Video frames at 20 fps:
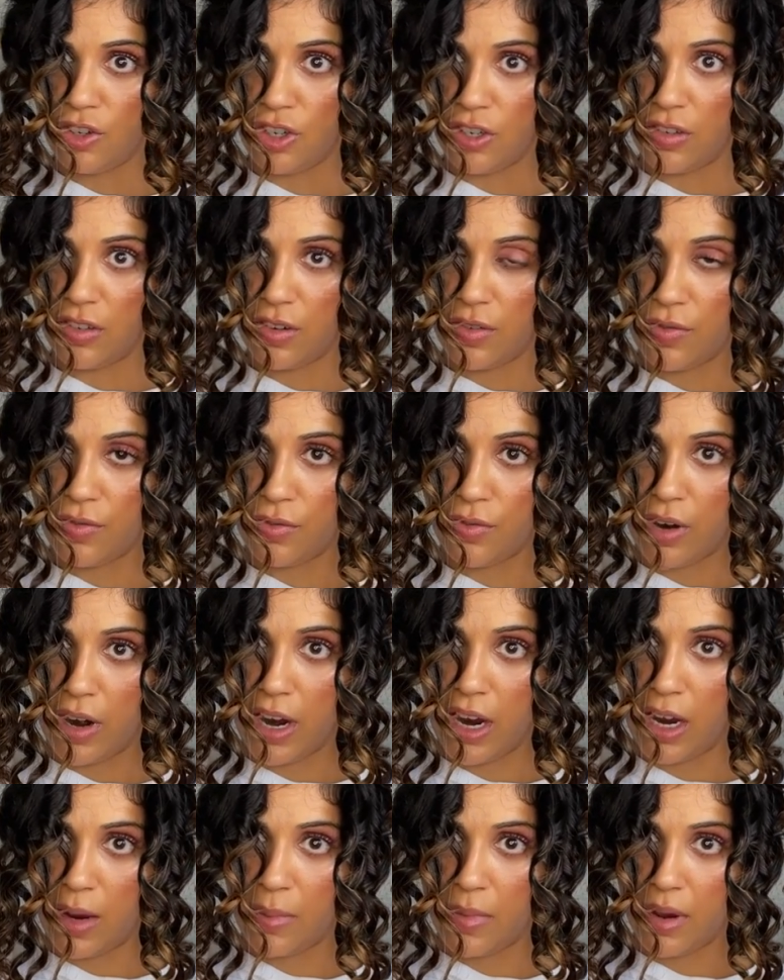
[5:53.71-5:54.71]
just to
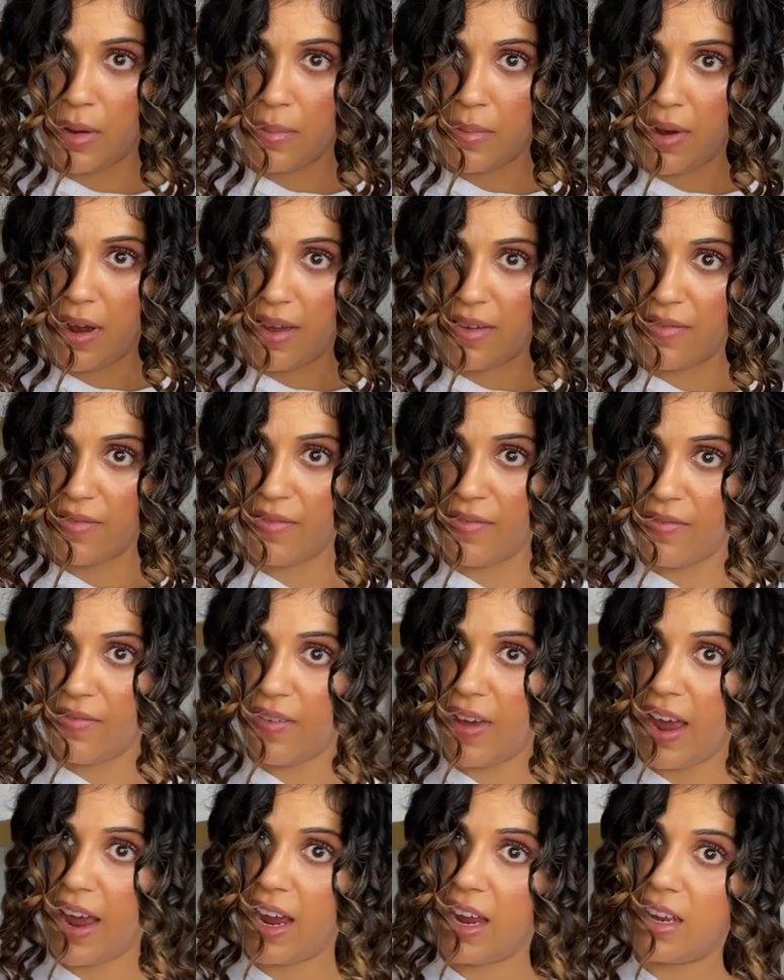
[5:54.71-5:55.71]
frame my
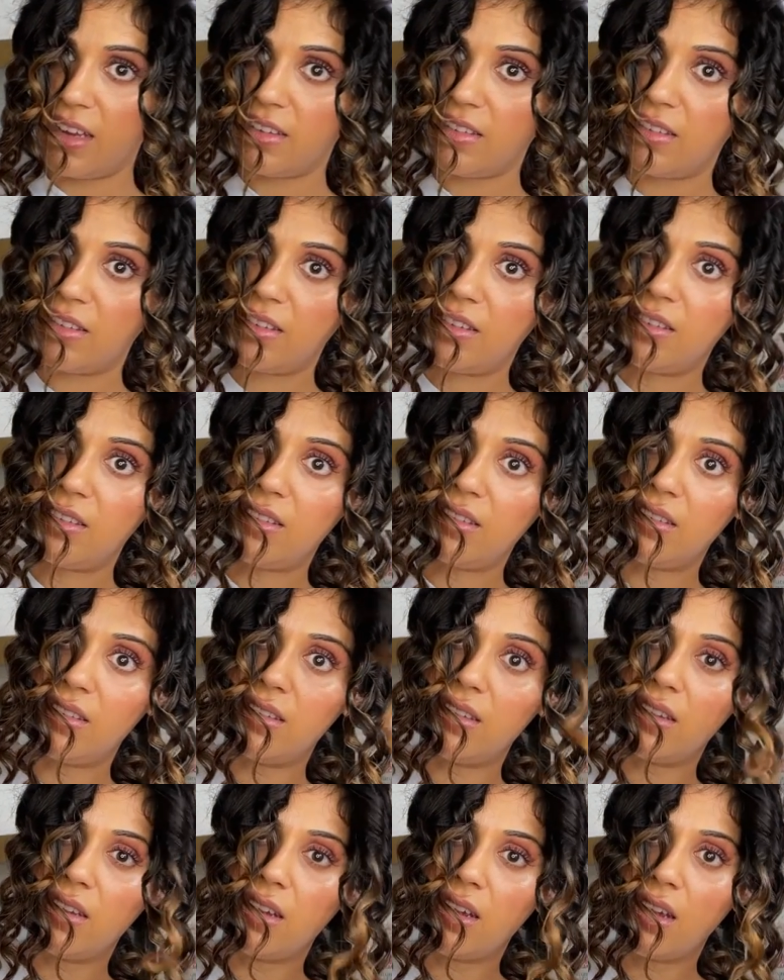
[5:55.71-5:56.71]

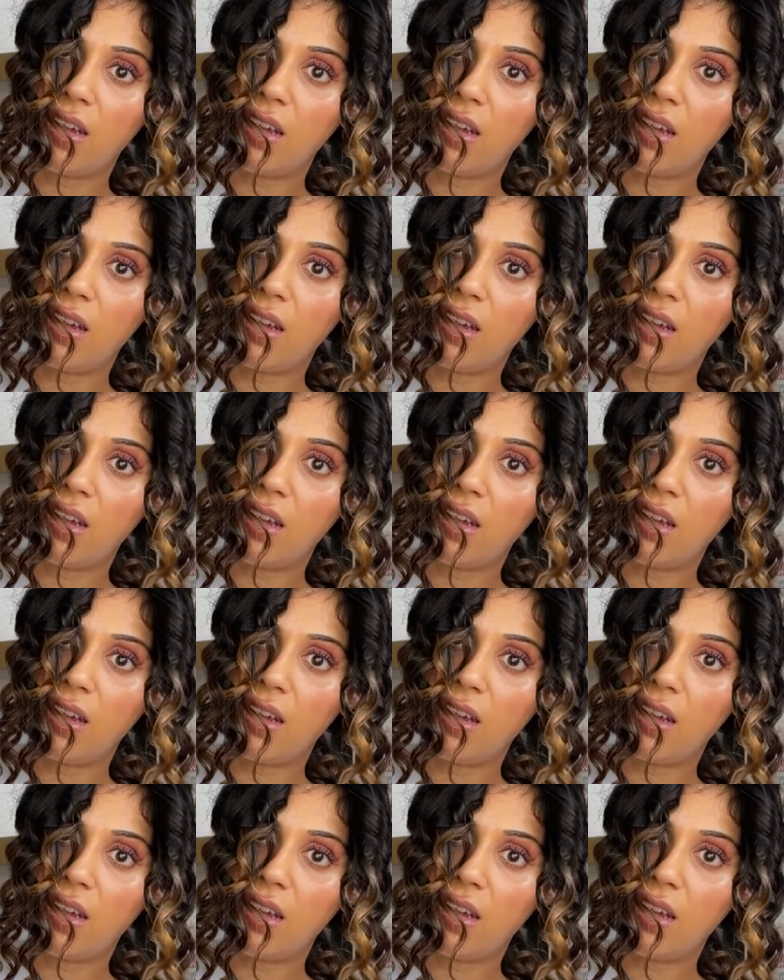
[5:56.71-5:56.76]
face.